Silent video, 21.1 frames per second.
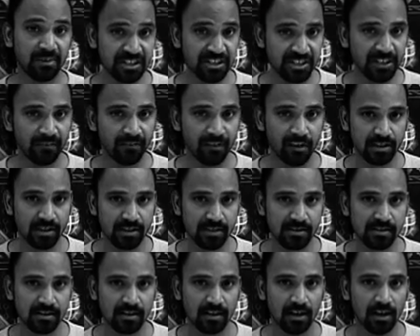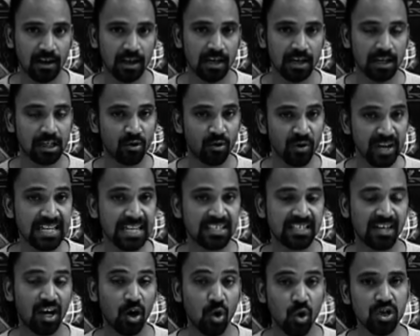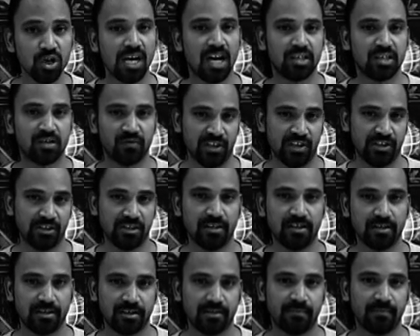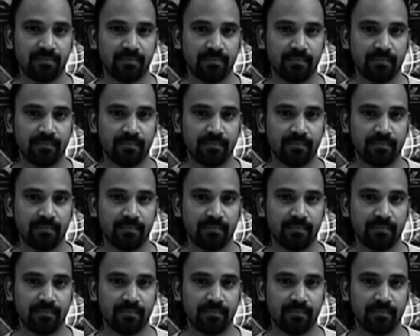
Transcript: perseverance, create our own art of research.